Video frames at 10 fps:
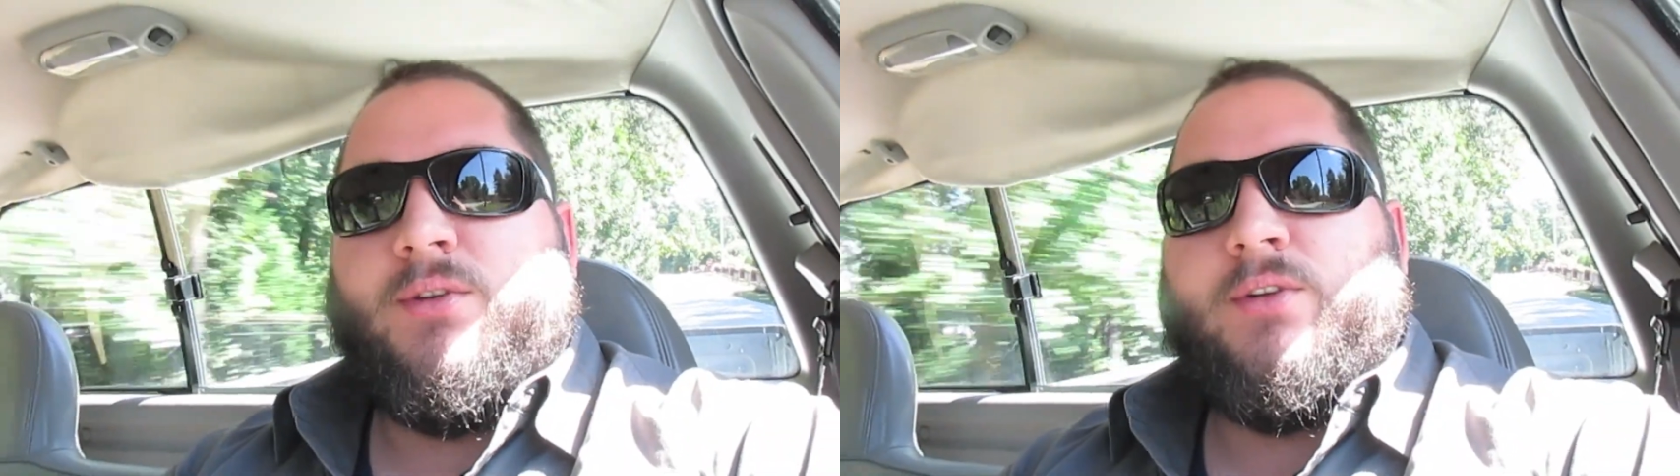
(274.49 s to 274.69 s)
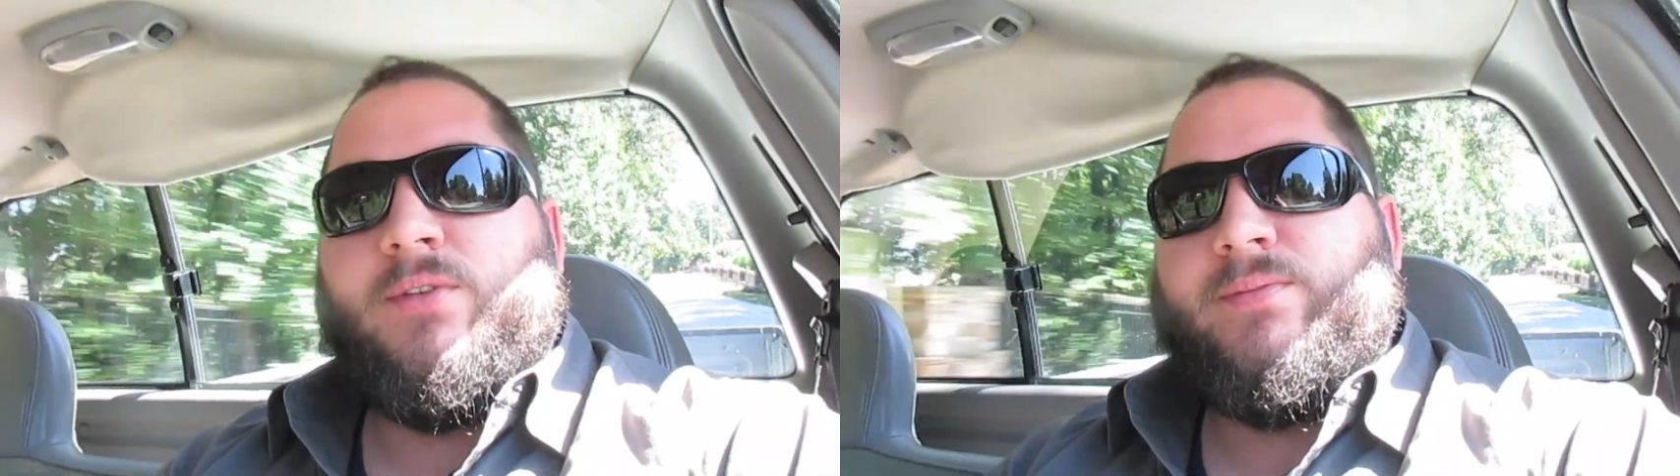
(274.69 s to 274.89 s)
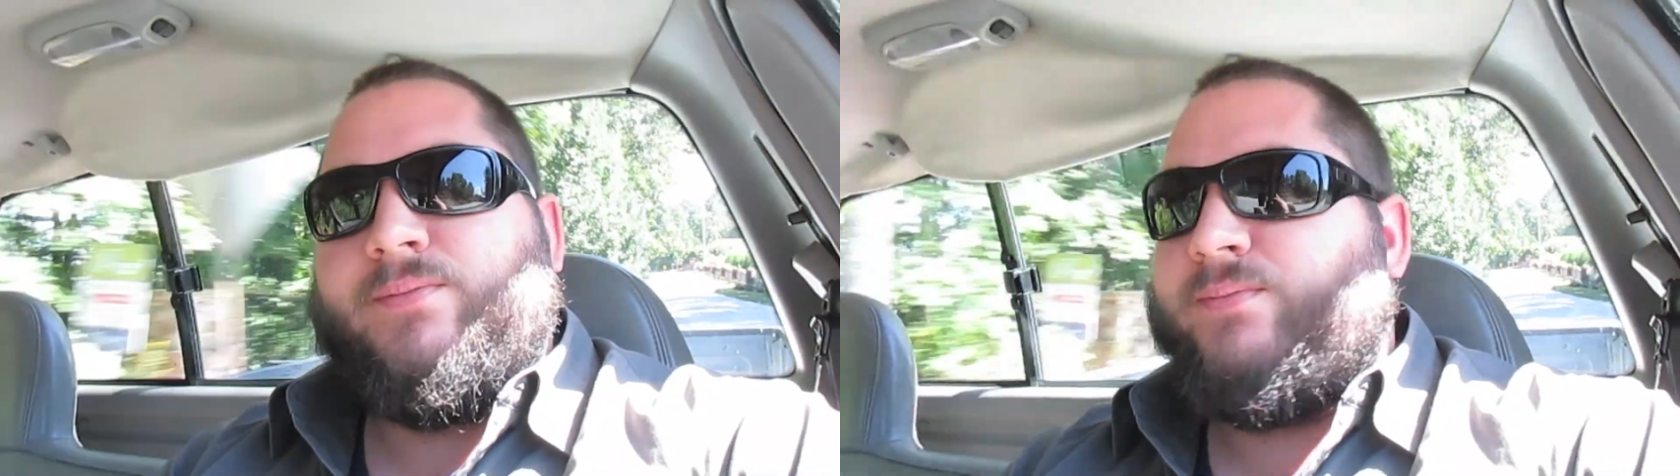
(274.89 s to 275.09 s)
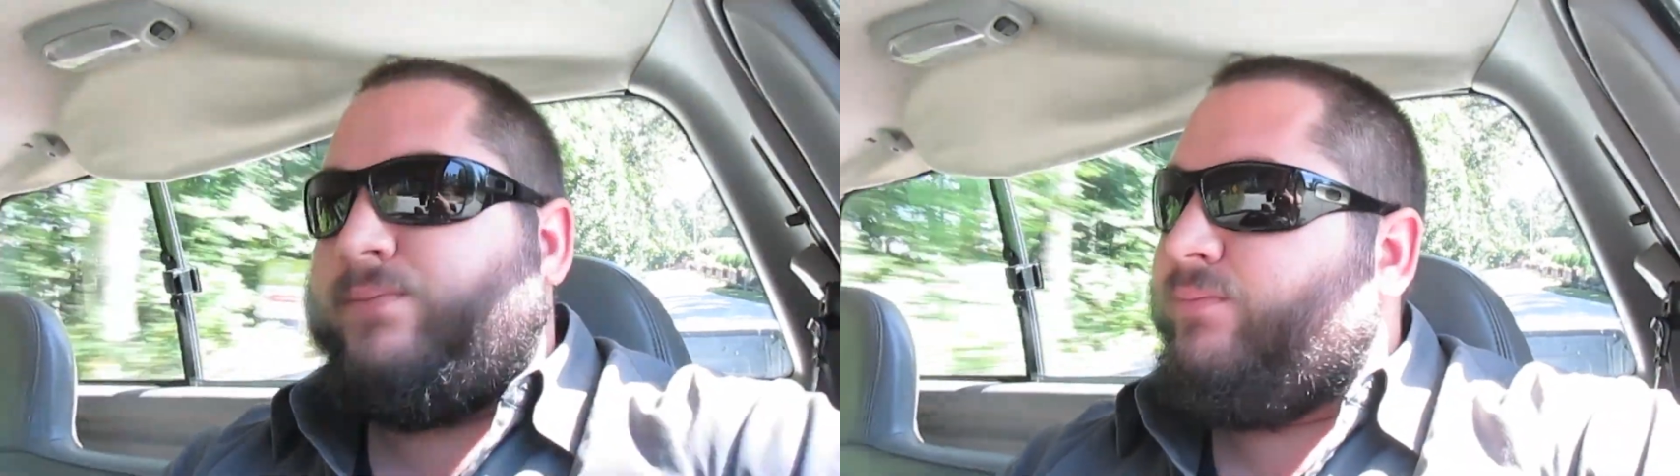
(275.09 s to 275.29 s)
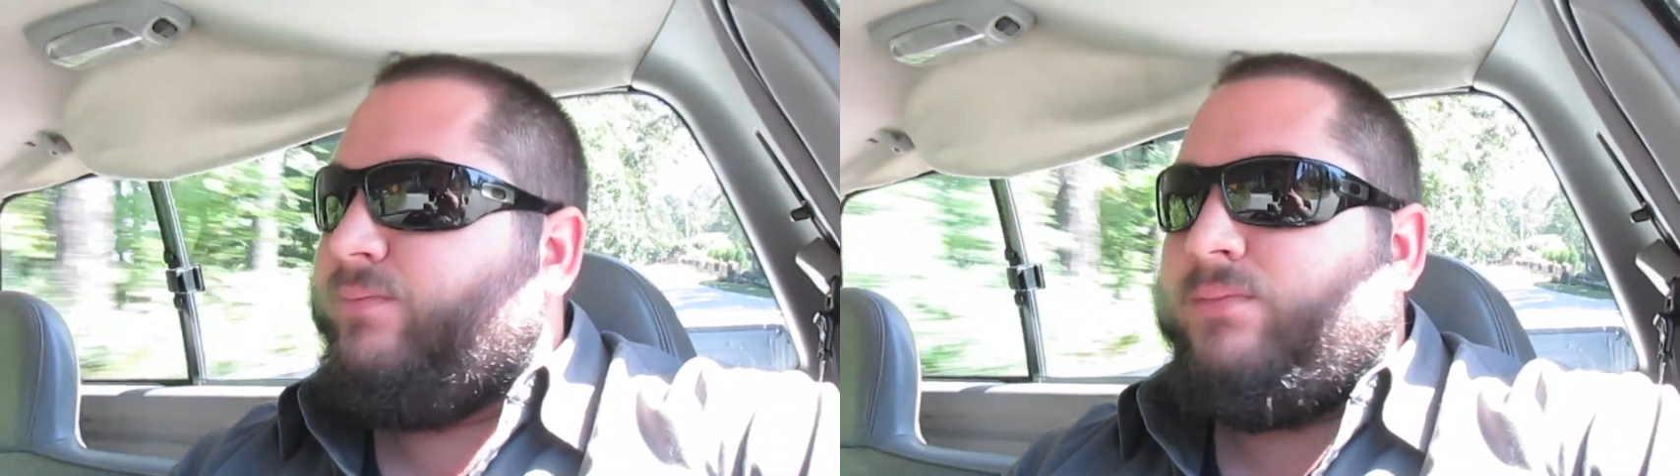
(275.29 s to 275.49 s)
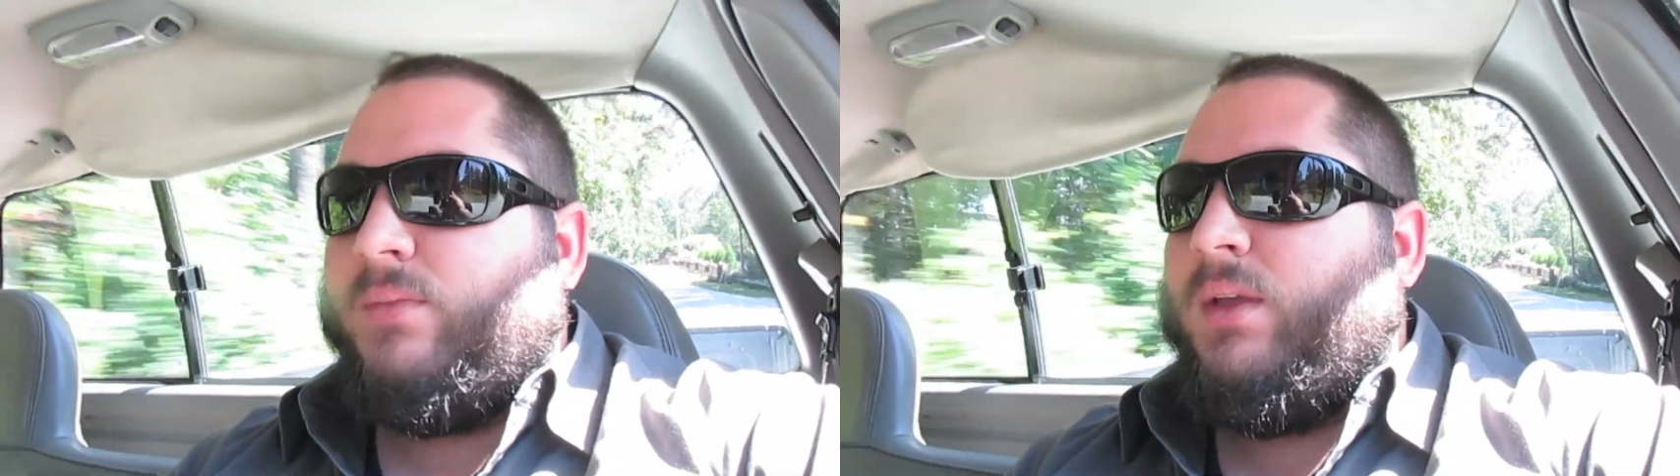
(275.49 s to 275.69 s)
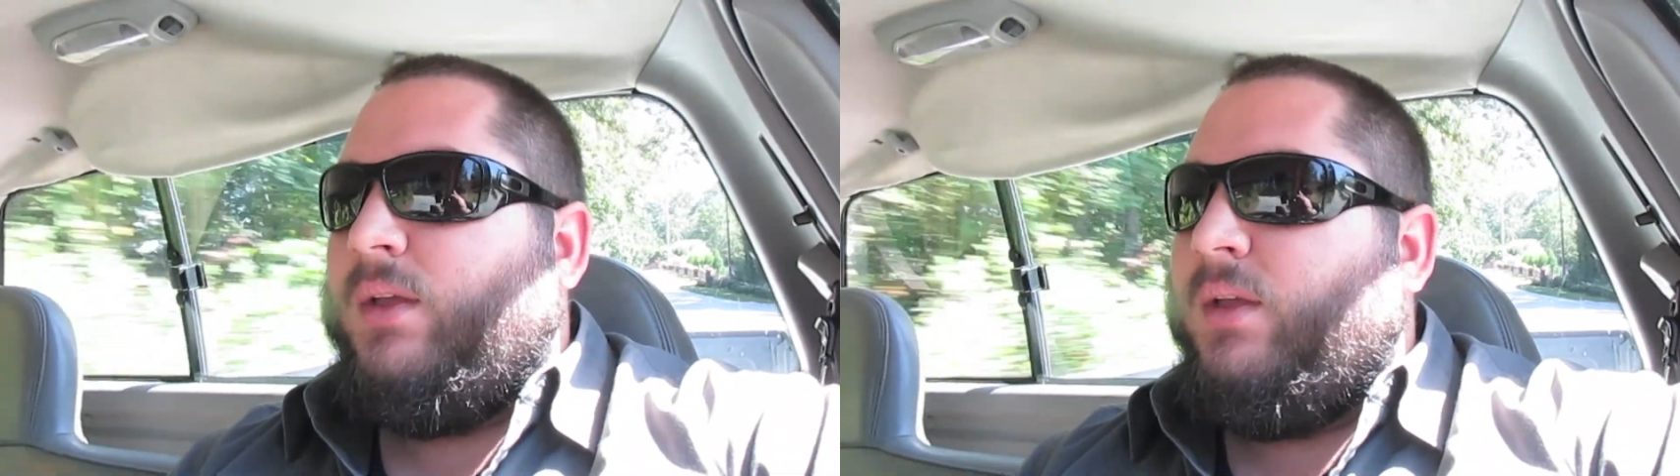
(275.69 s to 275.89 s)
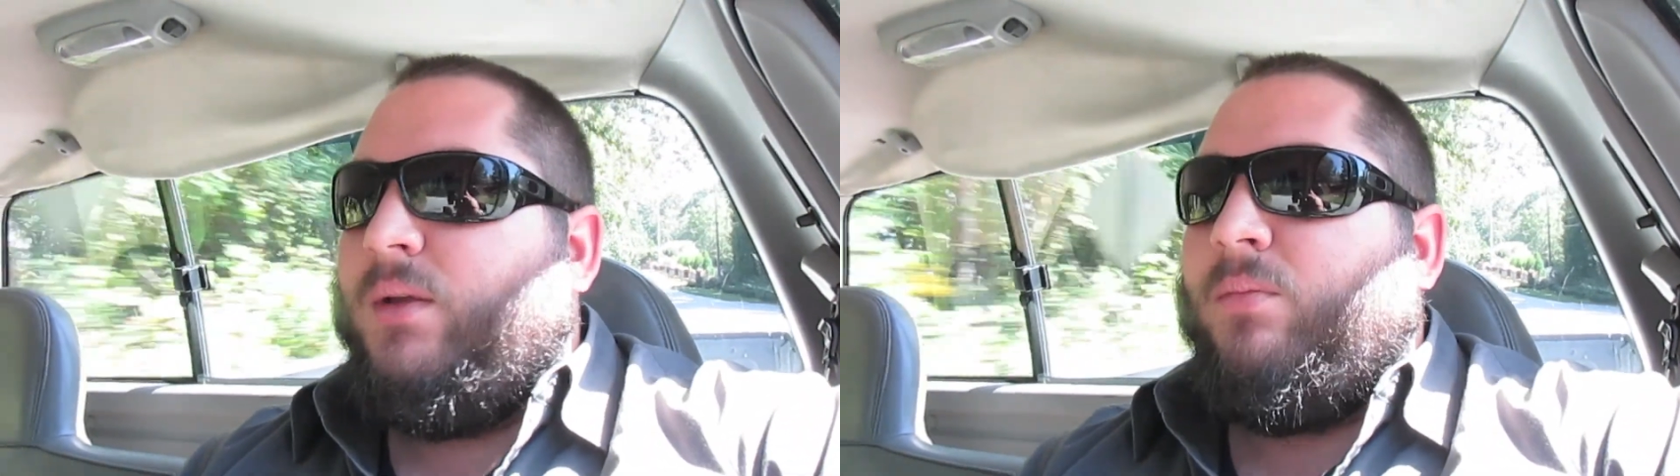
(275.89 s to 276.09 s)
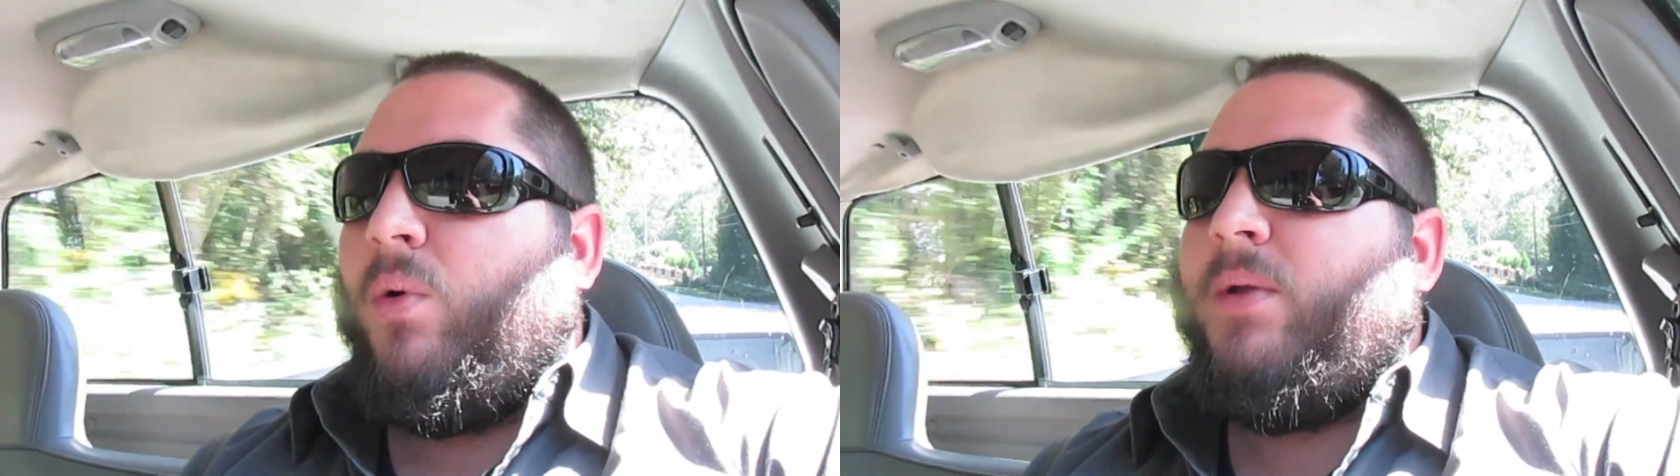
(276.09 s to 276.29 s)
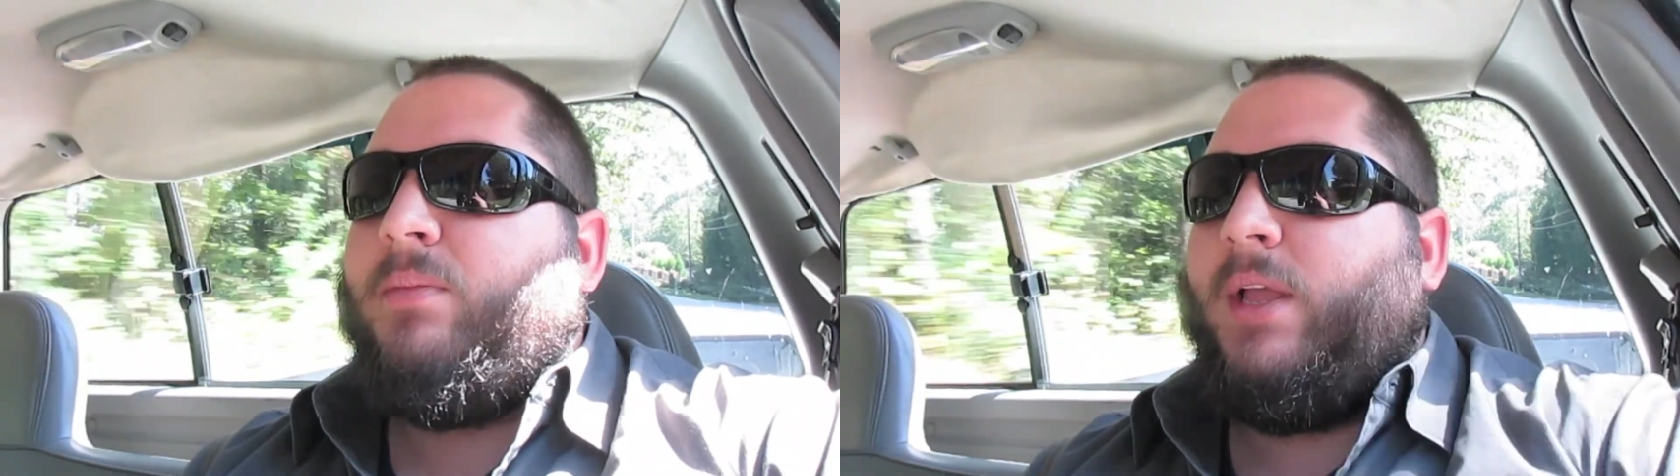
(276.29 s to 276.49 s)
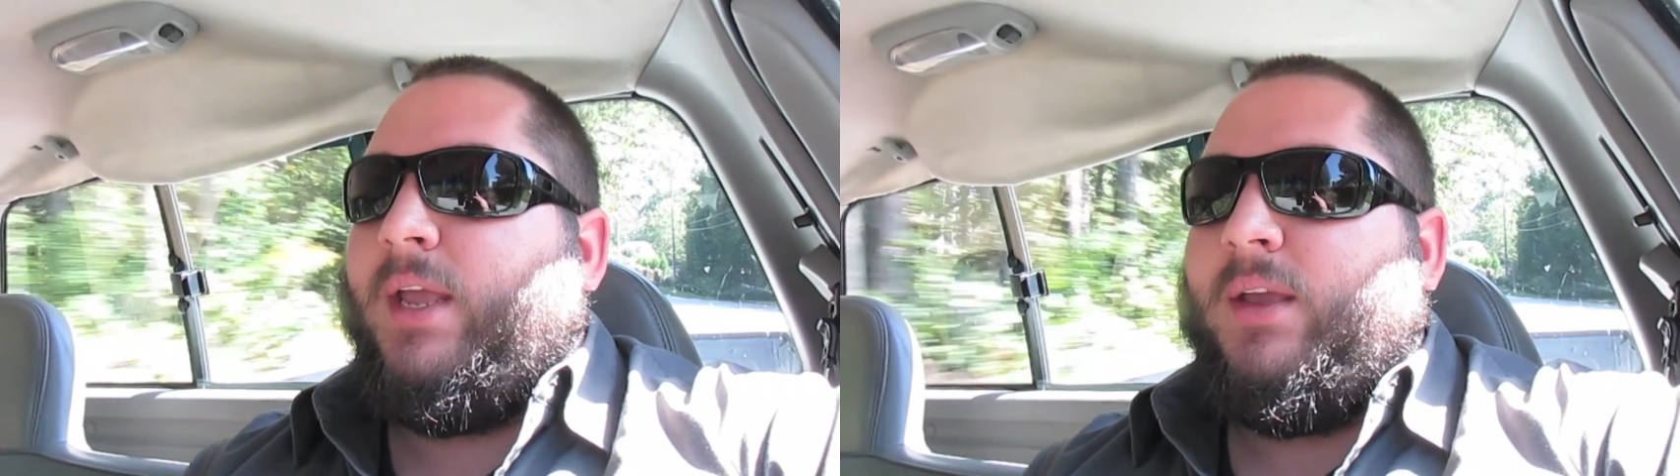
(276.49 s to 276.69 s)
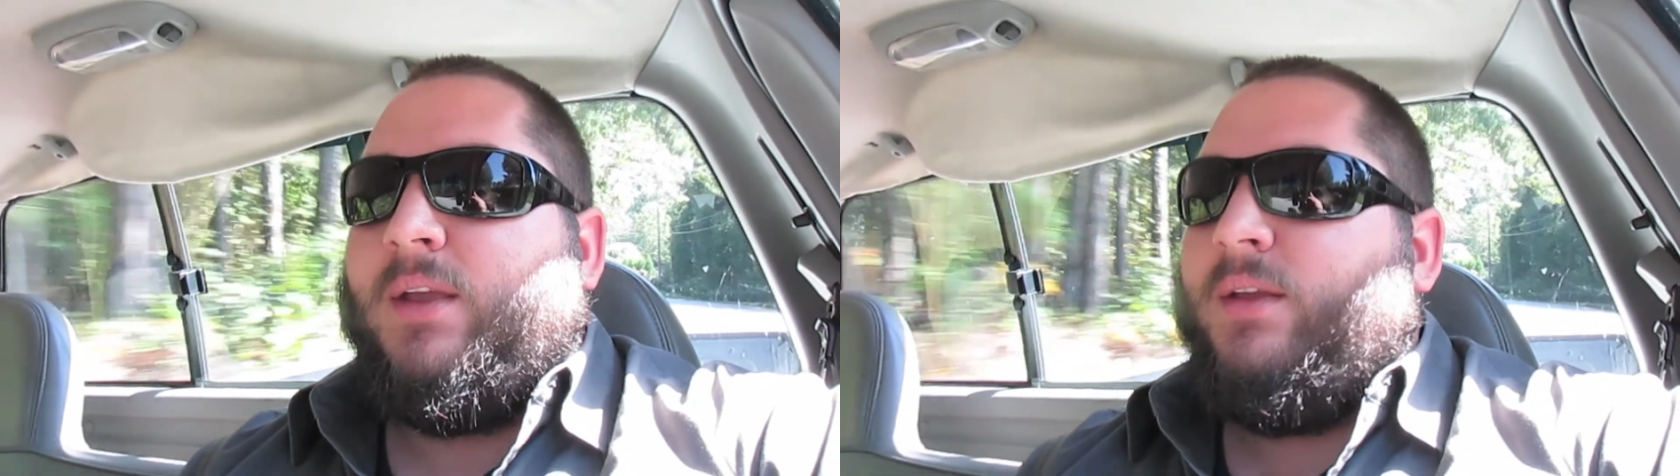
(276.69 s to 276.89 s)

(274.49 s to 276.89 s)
do. Point blank.